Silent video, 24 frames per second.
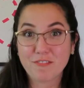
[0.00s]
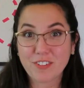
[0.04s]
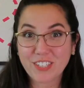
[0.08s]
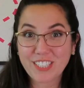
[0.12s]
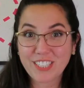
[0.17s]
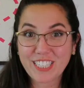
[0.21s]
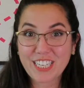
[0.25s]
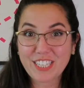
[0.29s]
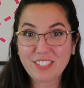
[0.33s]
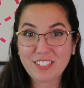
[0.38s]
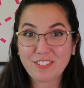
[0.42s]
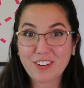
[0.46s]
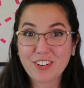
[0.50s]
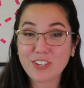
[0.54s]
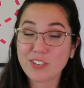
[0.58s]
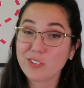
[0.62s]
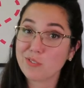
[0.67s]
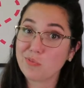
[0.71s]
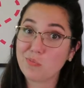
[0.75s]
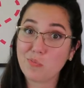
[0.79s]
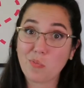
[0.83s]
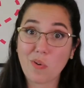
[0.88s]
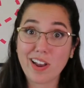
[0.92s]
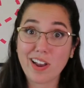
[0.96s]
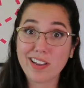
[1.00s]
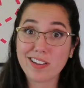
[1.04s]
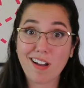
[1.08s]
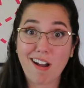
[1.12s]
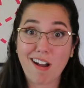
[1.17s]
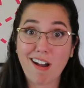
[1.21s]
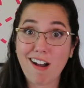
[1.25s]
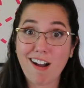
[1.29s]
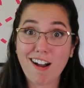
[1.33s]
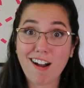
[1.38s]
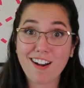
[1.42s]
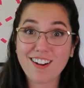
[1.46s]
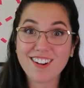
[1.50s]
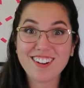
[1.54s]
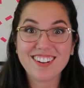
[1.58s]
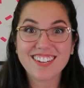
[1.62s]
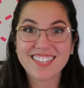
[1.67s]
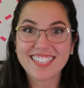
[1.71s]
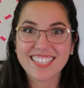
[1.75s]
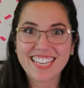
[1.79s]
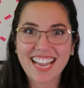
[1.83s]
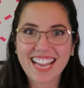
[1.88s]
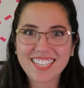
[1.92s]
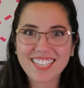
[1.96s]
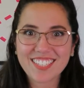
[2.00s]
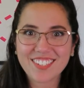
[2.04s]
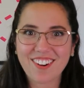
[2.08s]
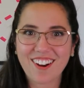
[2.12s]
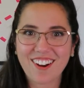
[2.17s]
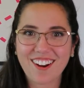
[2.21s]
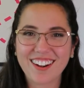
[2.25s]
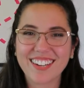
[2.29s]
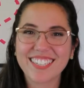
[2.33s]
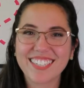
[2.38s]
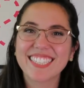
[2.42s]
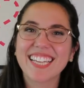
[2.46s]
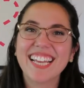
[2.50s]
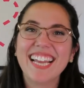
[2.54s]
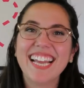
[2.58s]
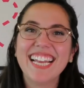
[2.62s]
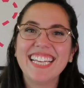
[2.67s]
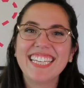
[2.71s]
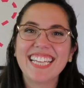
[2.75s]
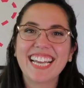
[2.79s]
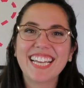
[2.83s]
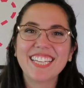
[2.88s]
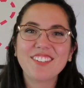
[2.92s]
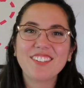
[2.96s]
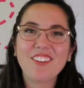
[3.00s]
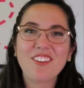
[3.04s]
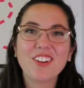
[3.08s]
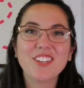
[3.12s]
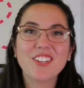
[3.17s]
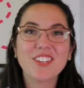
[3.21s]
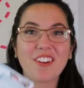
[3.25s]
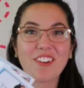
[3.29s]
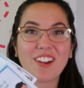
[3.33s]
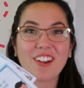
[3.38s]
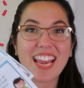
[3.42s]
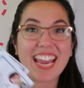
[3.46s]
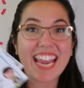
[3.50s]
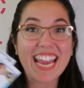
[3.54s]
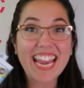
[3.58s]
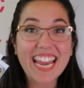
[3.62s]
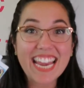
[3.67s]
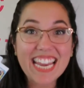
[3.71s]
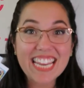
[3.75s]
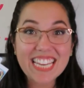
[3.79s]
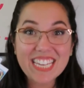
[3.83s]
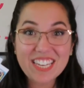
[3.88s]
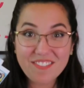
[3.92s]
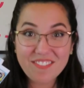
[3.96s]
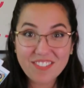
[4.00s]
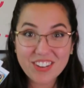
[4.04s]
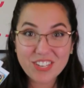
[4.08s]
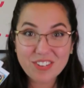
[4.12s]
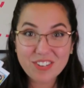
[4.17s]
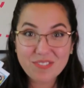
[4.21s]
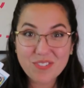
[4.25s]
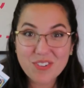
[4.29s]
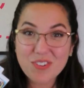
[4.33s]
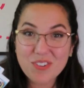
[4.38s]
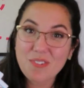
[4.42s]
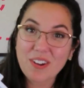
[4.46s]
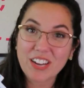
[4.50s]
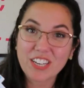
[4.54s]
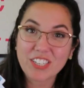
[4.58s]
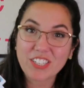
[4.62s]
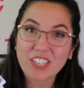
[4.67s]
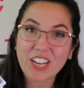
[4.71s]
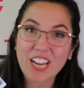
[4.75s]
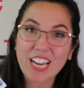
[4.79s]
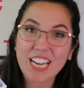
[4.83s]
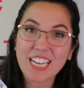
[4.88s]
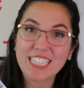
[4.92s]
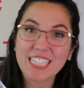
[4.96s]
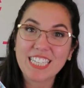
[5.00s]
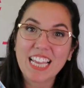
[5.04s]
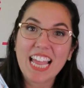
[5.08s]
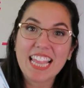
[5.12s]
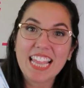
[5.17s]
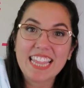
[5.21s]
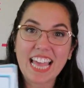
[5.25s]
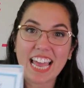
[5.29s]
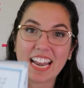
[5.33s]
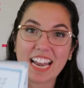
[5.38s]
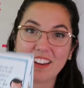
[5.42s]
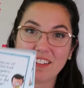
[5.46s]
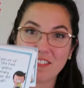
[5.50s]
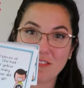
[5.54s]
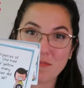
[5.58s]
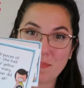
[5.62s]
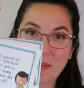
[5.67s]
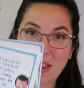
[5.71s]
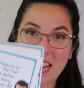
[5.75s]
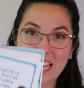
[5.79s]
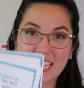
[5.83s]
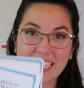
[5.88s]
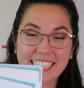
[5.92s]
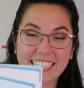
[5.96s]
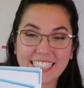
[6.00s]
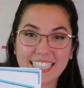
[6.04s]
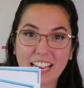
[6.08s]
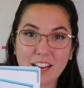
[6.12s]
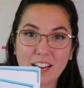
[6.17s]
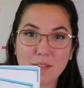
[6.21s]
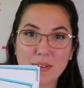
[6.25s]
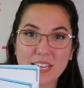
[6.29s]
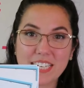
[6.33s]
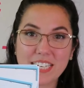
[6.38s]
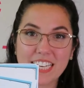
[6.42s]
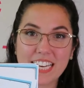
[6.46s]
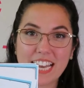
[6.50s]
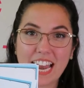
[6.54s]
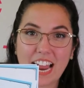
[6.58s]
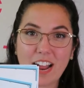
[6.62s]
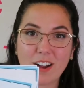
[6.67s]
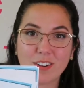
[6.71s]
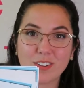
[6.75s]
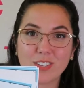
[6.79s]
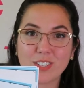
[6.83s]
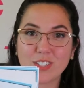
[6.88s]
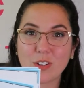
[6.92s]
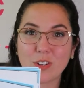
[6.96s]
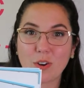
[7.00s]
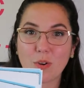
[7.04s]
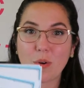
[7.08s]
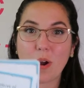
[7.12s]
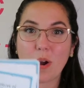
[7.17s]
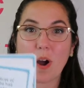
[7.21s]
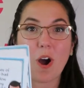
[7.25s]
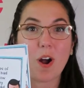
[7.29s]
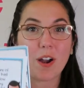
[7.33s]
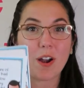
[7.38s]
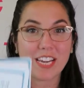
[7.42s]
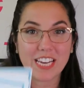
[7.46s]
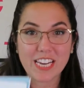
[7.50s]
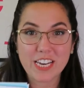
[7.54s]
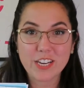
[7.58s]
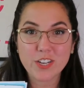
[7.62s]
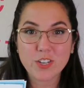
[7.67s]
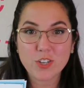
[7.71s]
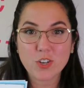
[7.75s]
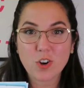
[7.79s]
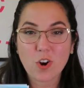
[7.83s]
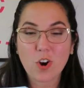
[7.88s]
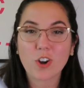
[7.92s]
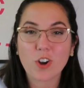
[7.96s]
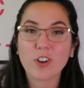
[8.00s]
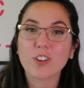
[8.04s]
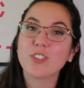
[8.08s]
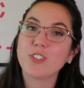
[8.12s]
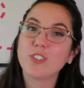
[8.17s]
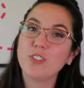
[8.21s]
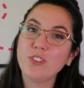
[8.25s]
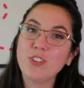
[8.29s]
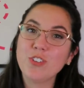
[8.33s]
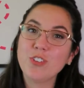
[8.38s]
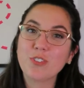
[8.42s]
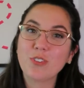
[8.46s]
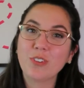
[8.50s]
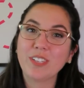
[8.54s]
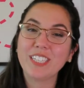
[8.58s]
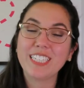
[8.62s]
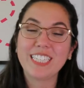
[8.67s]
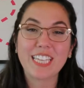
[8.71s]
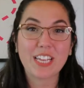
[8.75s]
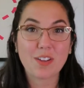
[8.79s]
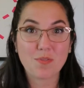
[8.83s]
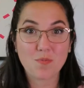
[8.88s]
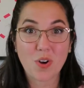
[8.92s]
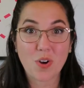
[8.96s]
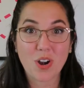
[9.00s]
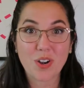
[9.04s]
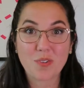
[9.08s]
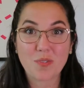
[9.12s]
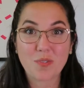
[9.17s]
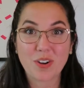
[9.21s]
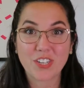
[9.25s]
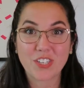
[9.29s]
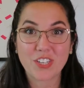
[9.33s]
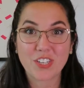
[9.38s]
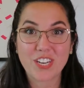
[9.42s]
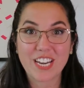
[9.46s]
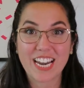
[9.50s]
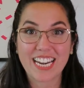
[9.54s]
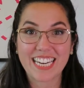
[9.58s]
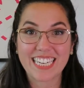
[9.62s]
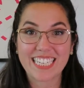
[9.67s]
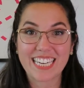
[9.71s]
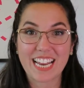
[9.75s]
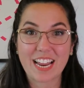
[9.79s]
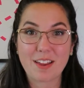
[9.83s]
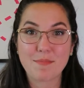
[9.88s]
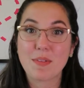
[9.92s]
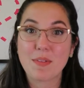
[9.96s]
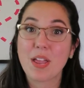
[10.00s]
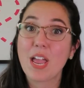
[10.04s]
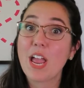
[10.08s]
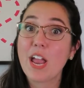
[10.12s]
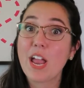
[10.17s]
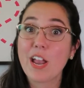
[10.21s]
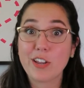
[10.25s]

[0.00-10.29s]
First things first, what are task cards? Task cards are end individual questions that have been segmented out. So on each card, students are only seeing one question at a time.